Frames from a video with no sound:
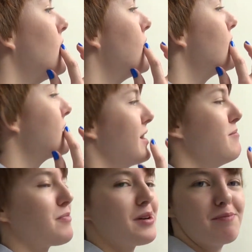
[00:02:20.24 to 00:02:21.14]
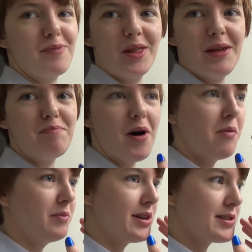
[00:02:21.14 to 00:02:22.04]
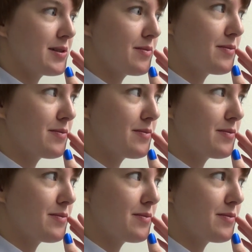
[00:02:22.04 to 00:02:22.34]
The lip balm doesn't.